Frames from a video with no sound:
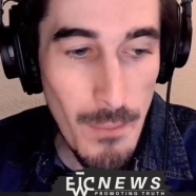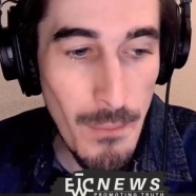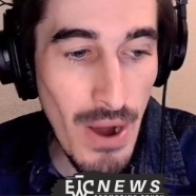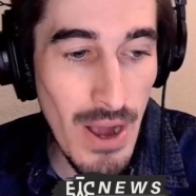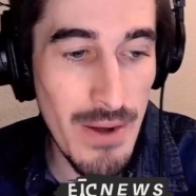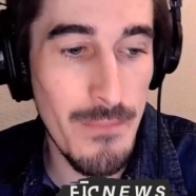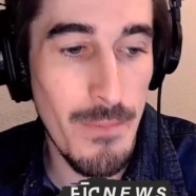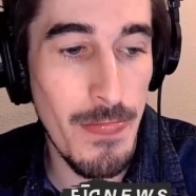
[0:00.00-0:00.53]

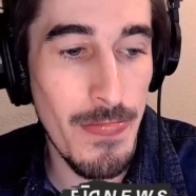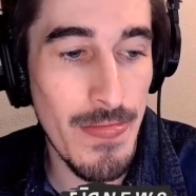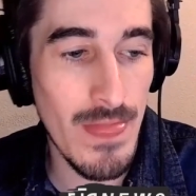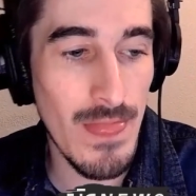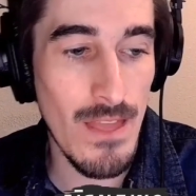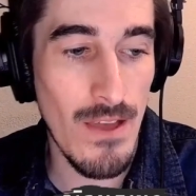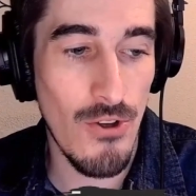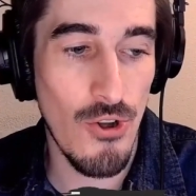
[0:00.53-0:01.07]
But
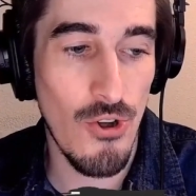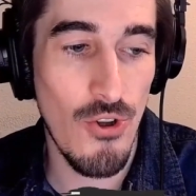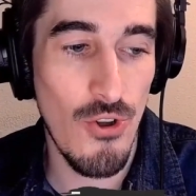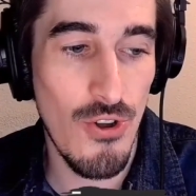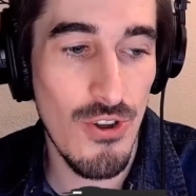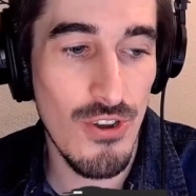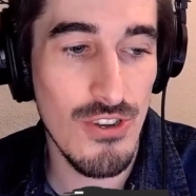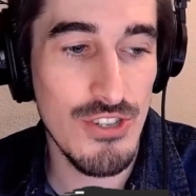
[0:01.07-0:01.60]

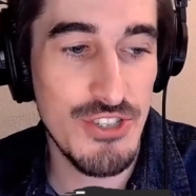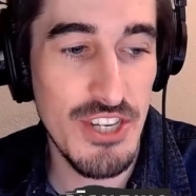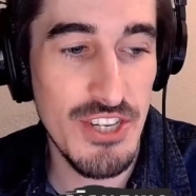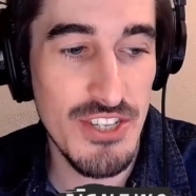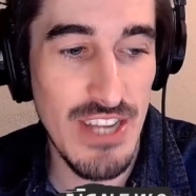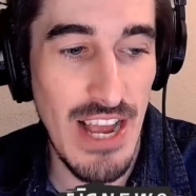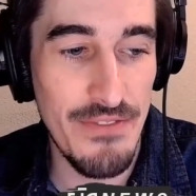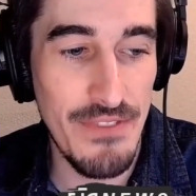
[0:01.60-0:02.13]
she
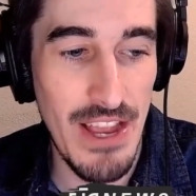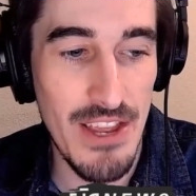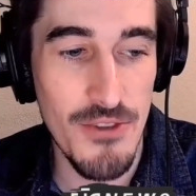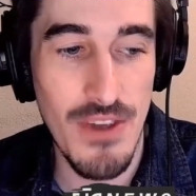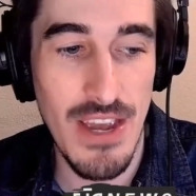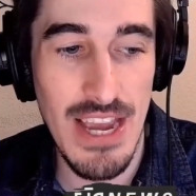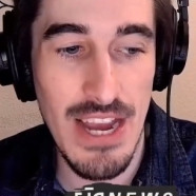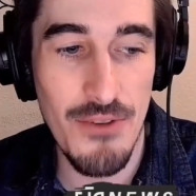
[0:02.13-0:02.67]
said that
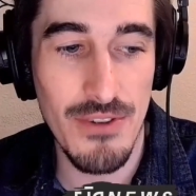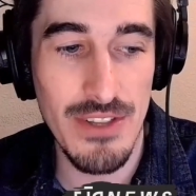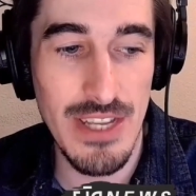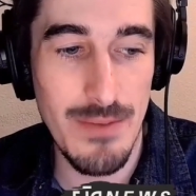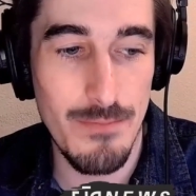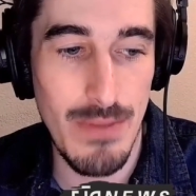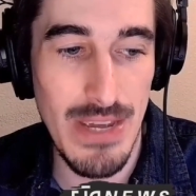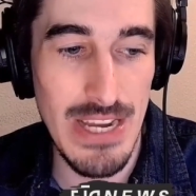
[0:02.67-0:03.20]
you can't
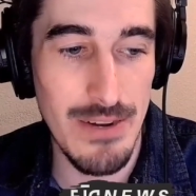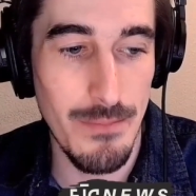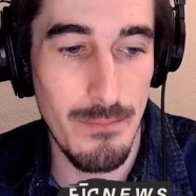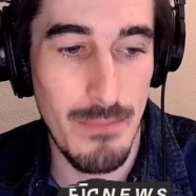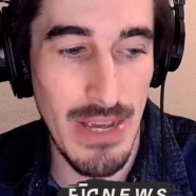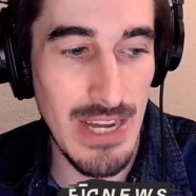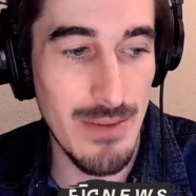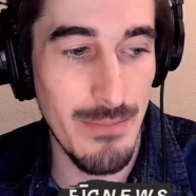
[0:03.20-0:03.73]
really beat
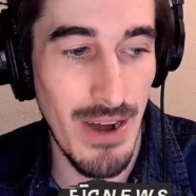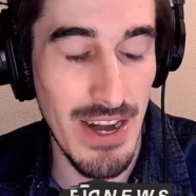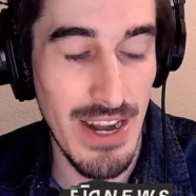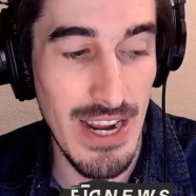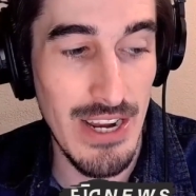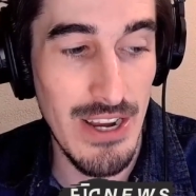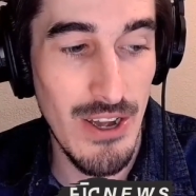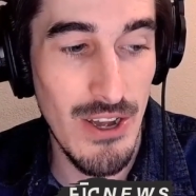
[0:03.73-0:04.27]
big
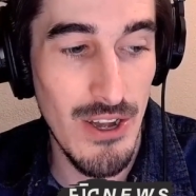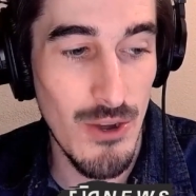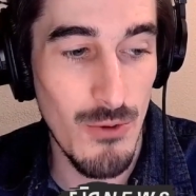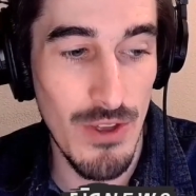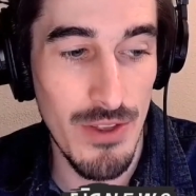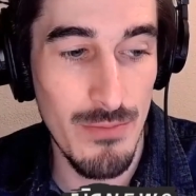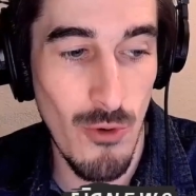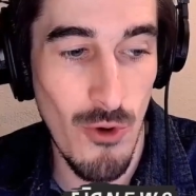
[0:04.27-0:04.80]
money
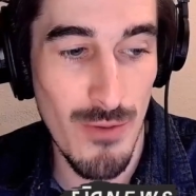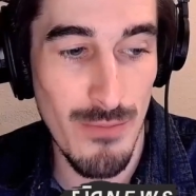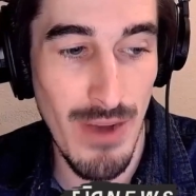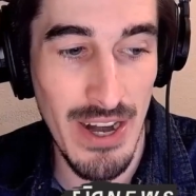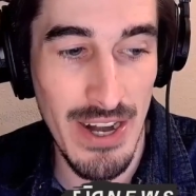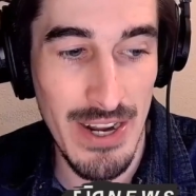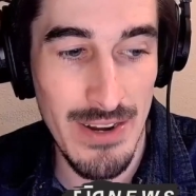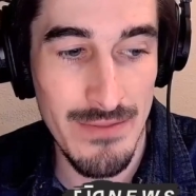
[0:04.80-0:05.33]
with more
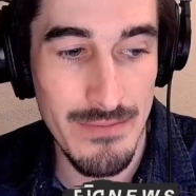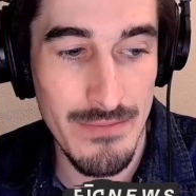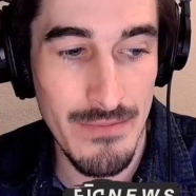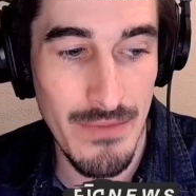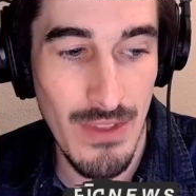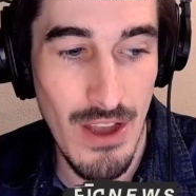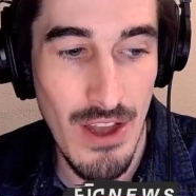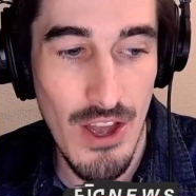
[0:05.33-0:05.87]
money.
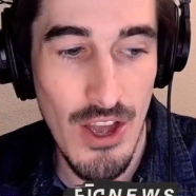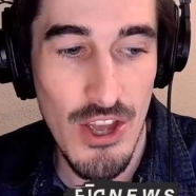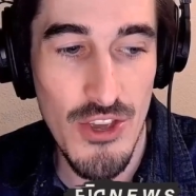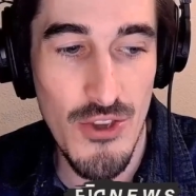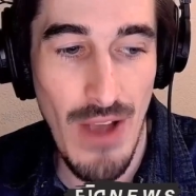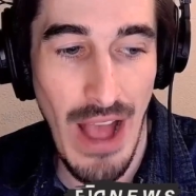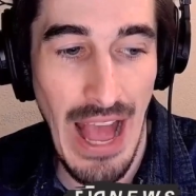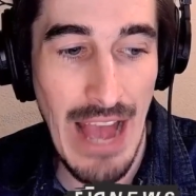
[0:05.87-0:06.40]

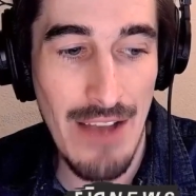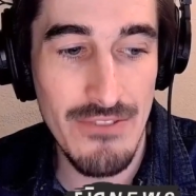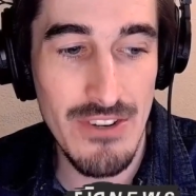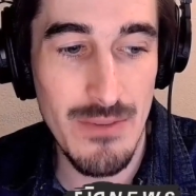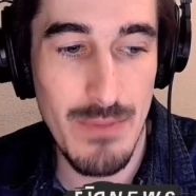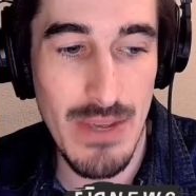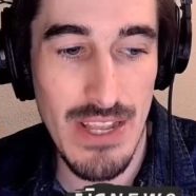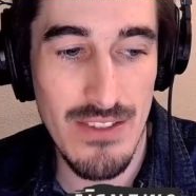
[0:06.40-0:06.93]
You have
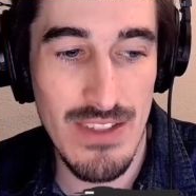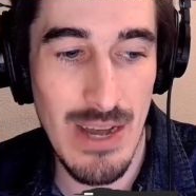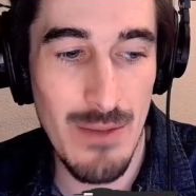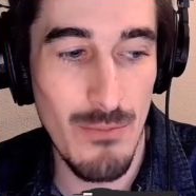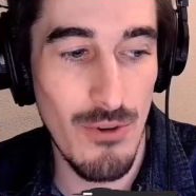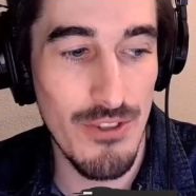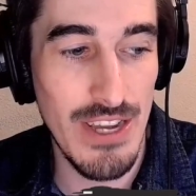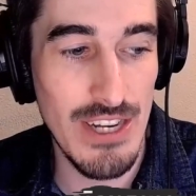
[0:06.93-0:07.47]
to beat
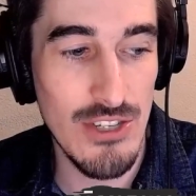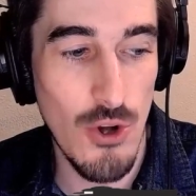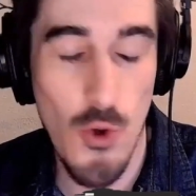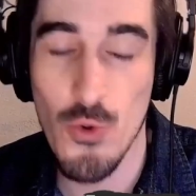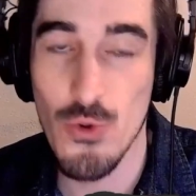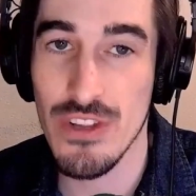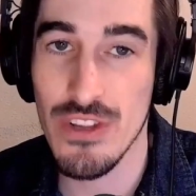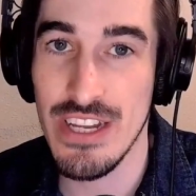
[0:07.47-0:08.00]
them with a
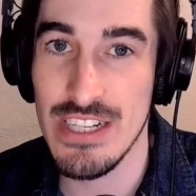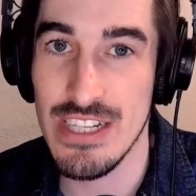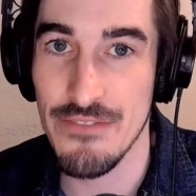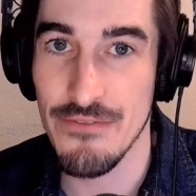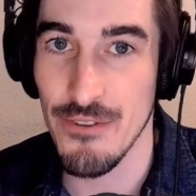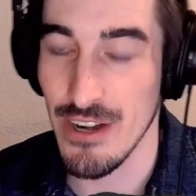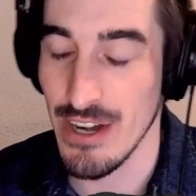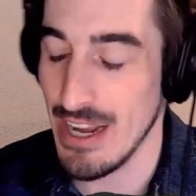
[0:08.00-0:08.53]
totally
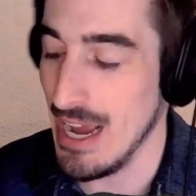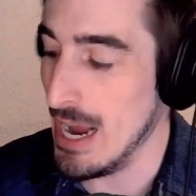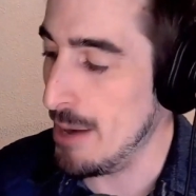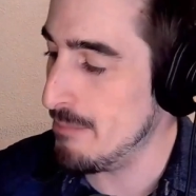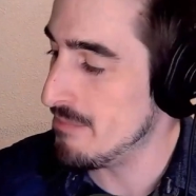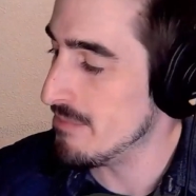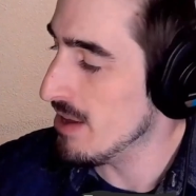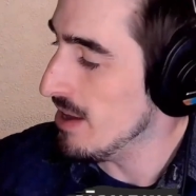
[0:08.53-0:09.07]
different
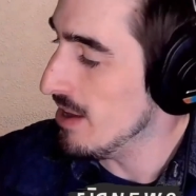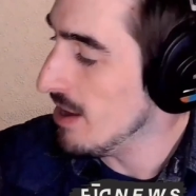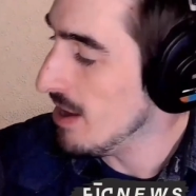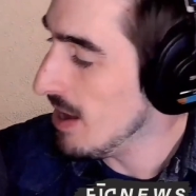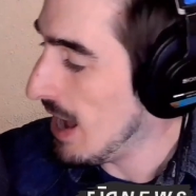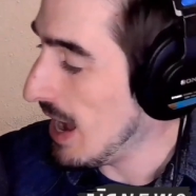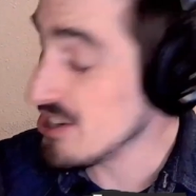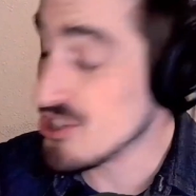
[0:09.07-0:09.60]
game.
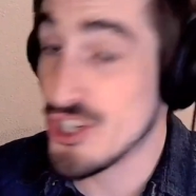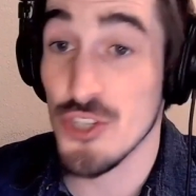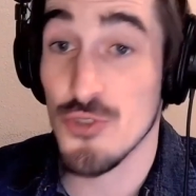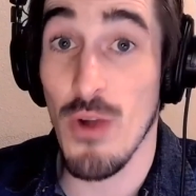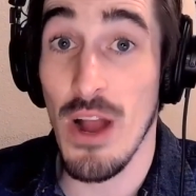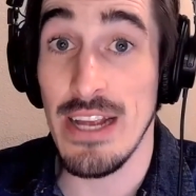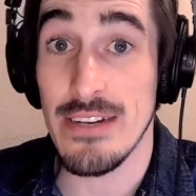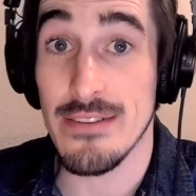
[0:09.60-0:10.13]
And
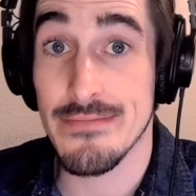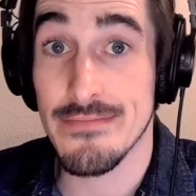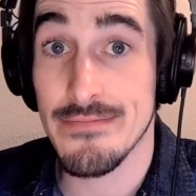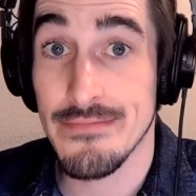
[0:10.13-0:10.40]
she's right.